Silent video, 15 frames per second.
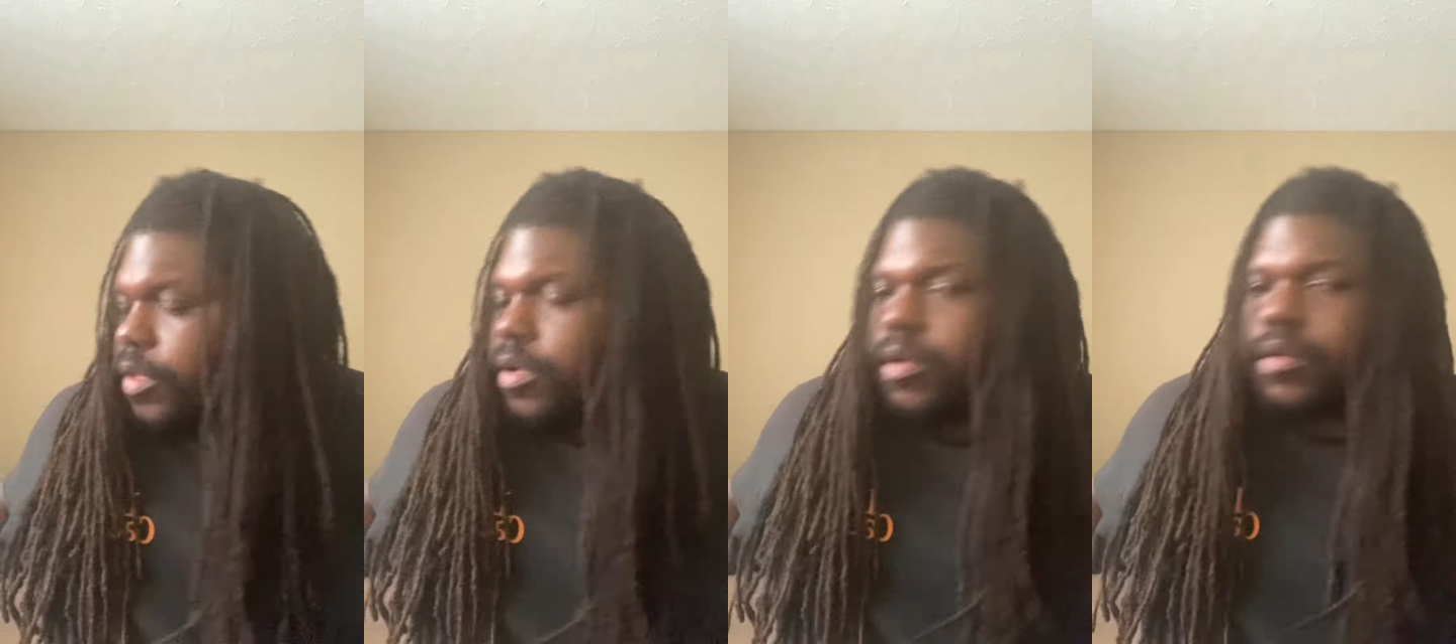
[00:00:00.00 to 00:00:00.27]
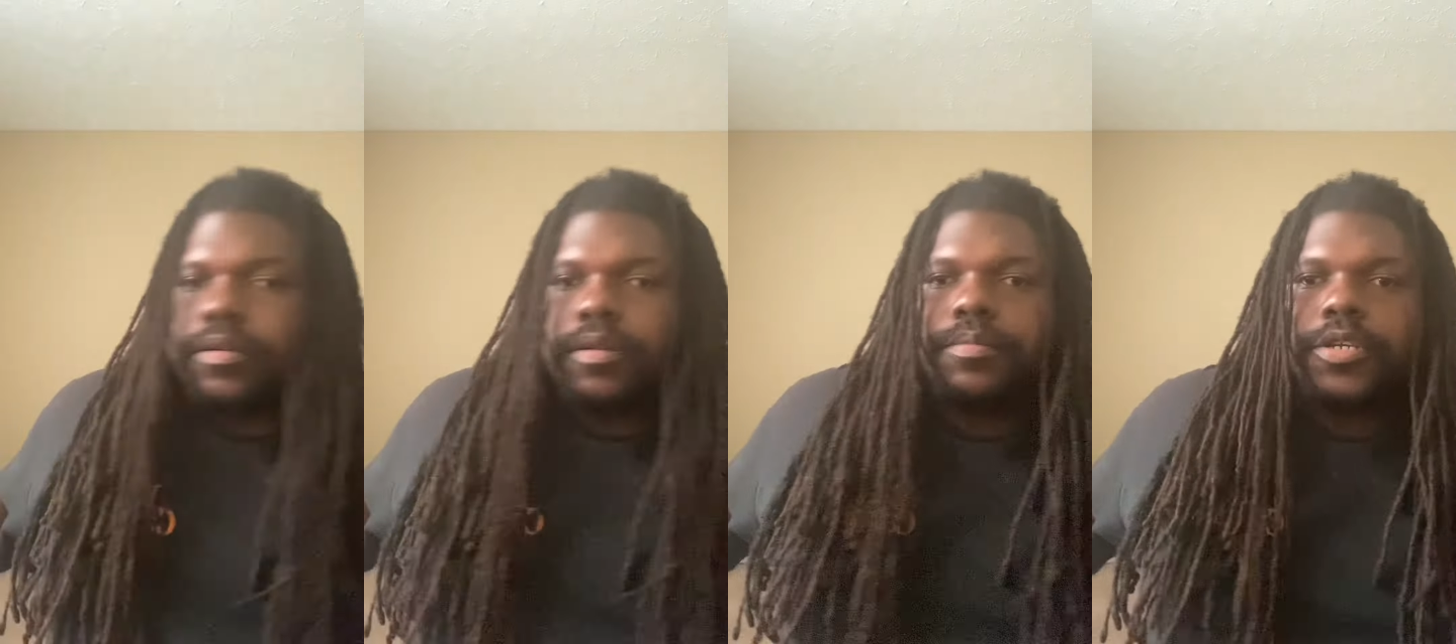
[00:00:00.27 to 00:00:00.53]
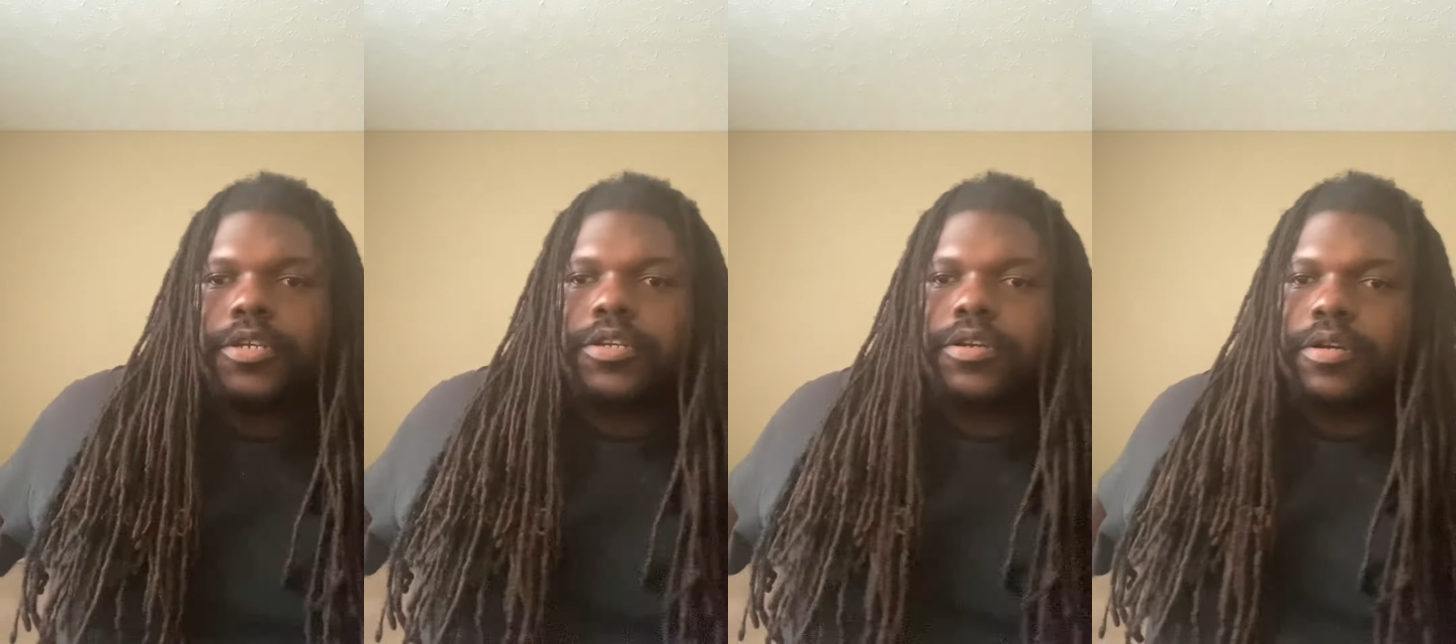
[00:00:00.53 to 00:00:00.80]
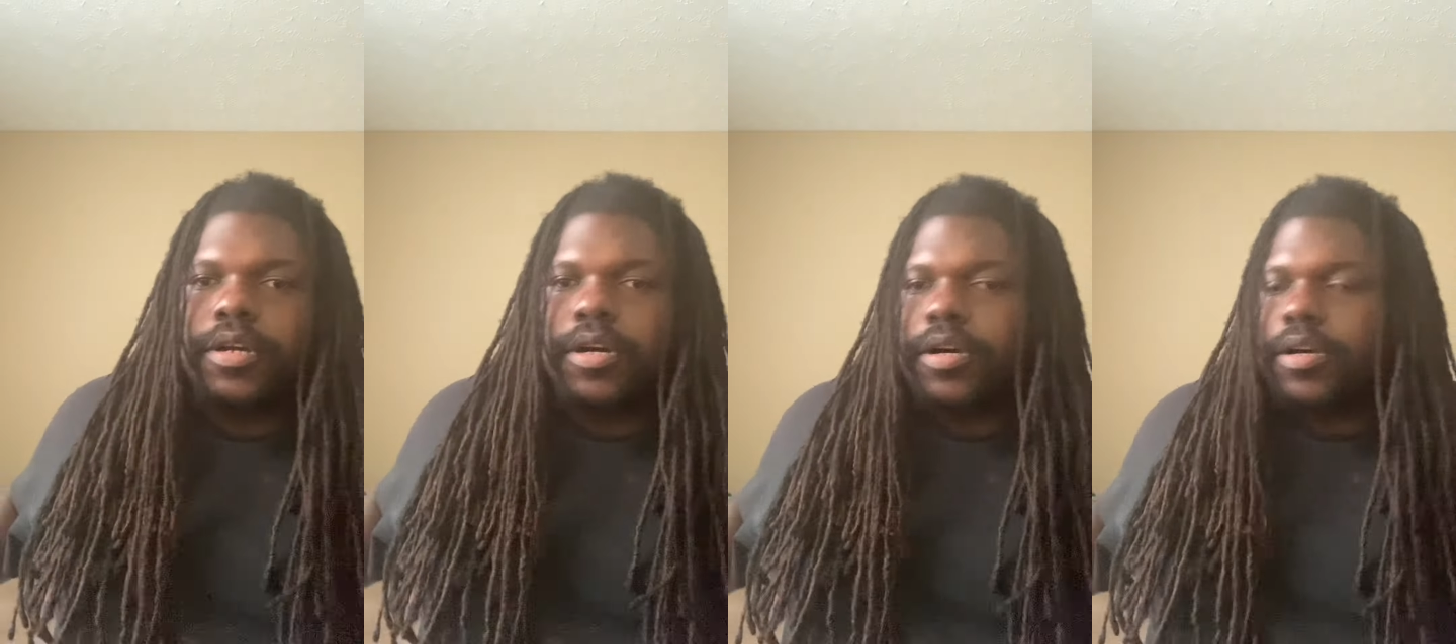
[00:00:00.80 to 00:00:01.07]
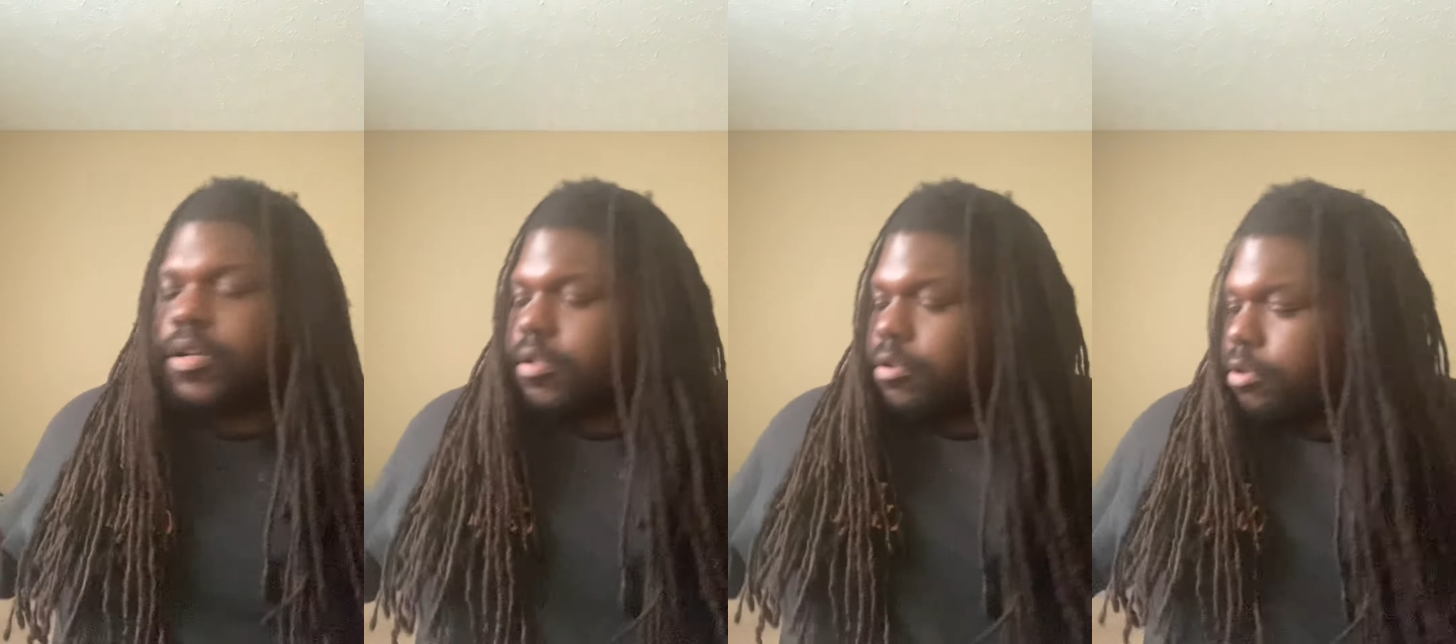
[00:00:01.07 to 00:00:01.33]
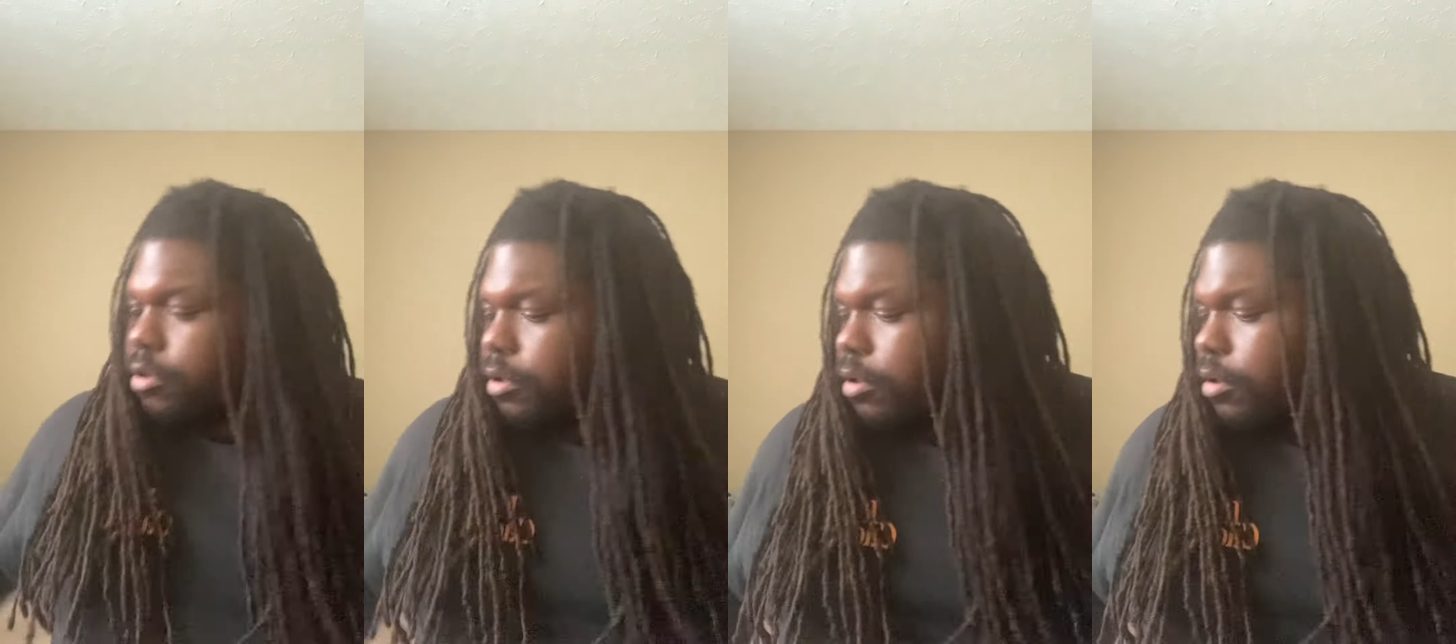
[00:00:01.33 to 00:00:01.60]
on, let me show y'all
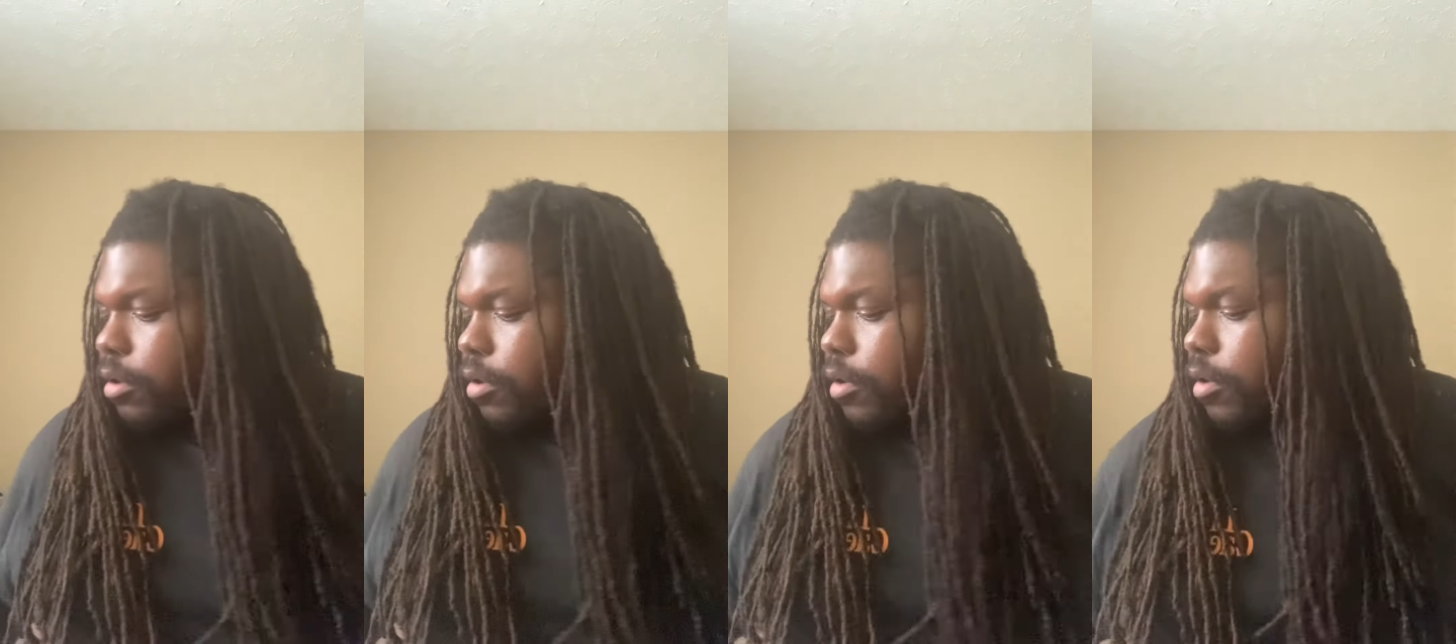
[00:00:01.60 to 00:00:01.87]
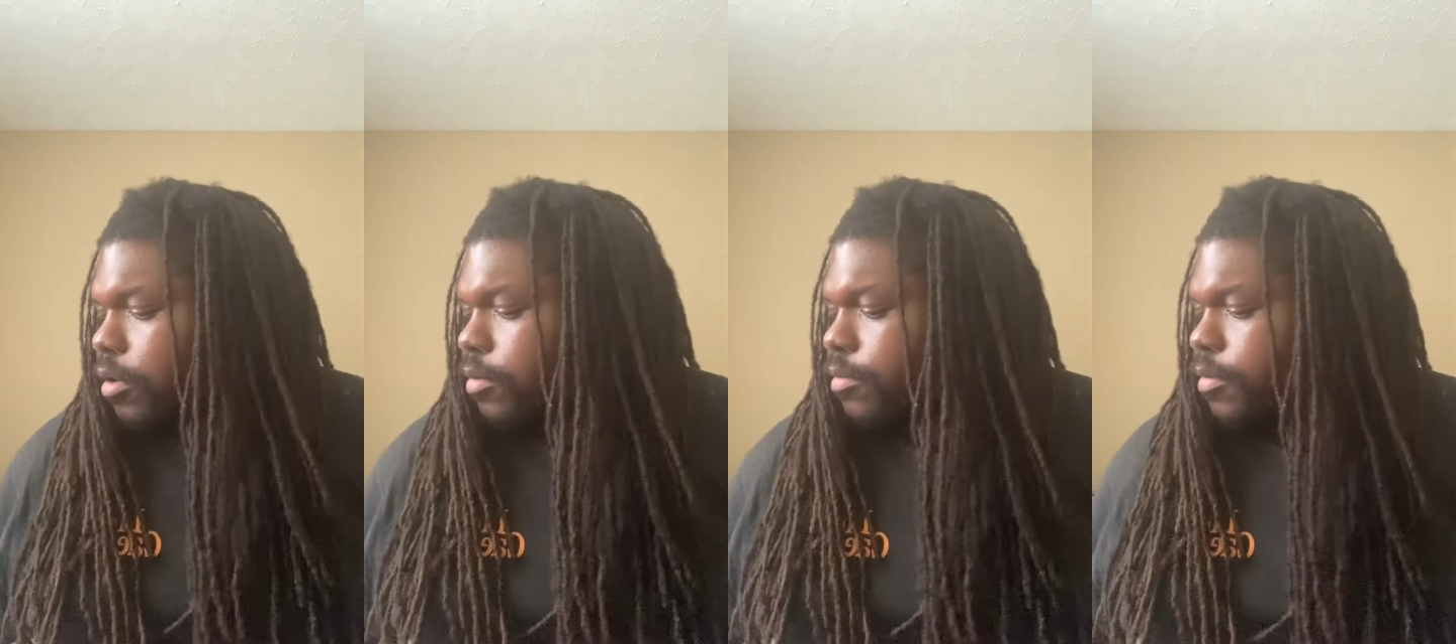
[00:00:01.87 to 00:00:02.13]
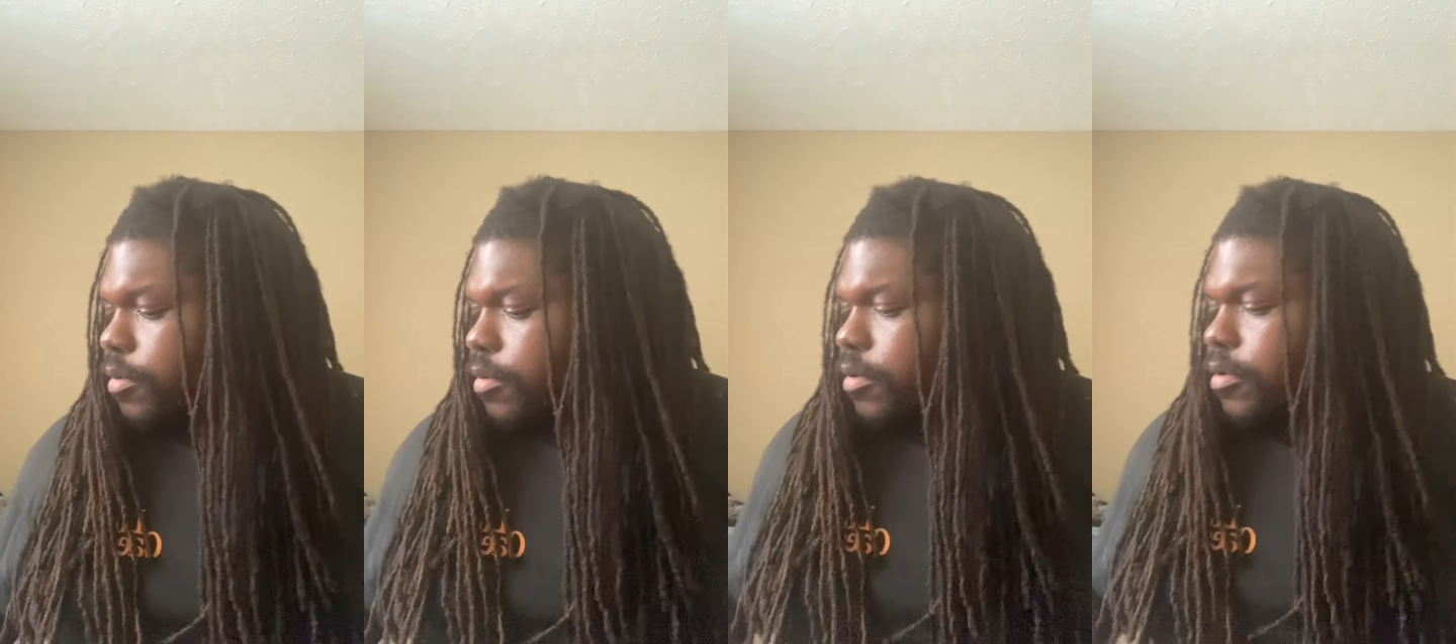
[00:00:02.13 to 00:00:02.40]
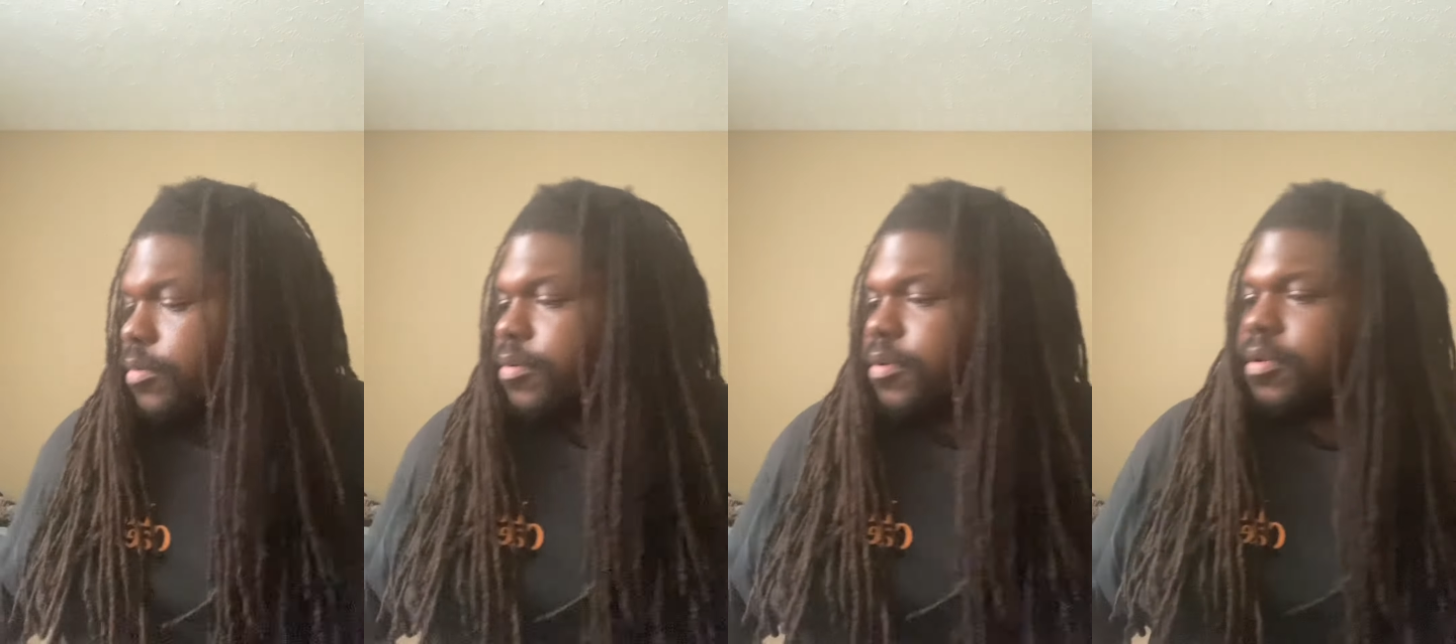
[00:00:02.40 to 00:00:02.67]
oh, oh